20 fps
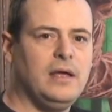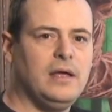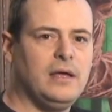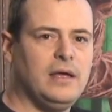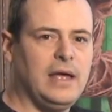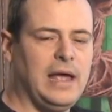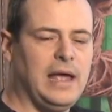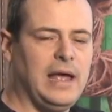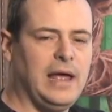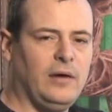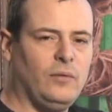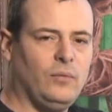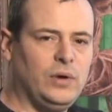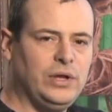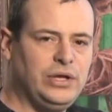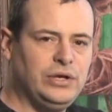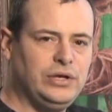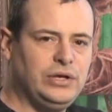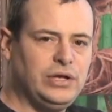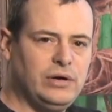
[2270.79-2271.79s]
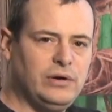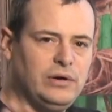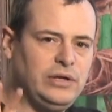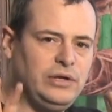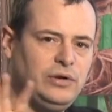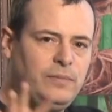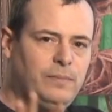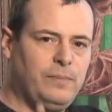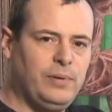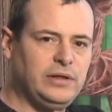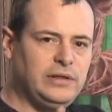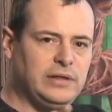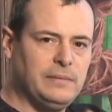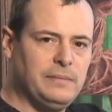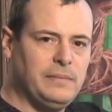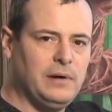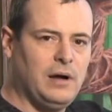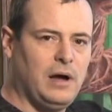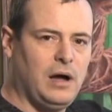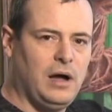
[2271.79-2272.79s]
And when you do, and you put them
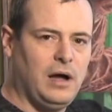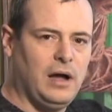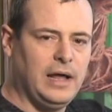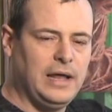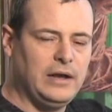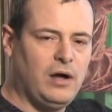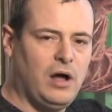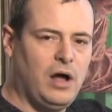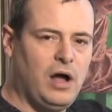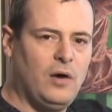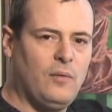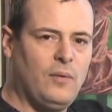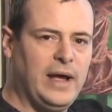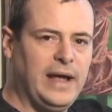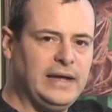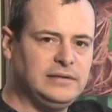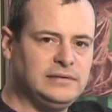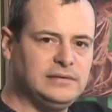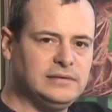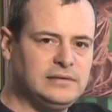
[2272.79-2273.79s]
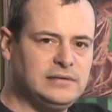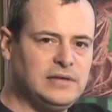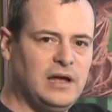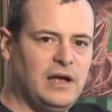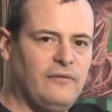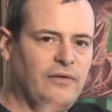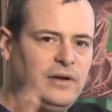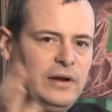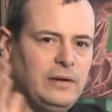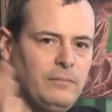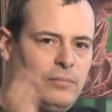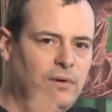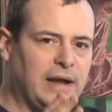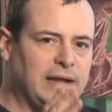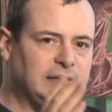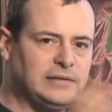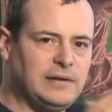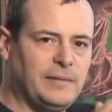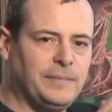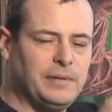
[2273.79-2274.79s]
in hallways and stuff, and it
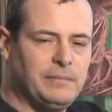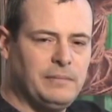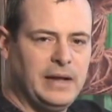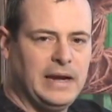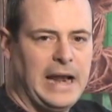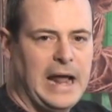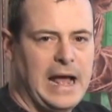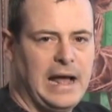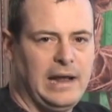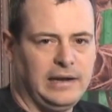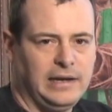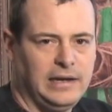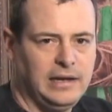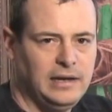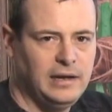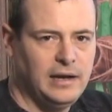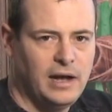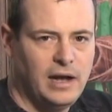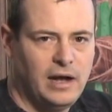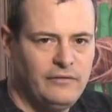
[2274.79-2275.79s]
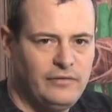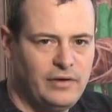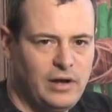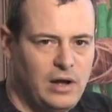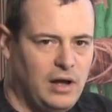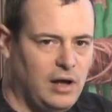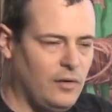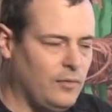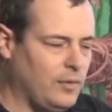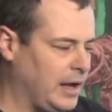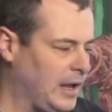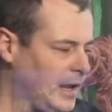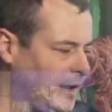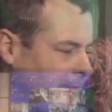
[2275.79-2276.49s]
breaks up the monotony of a hallway.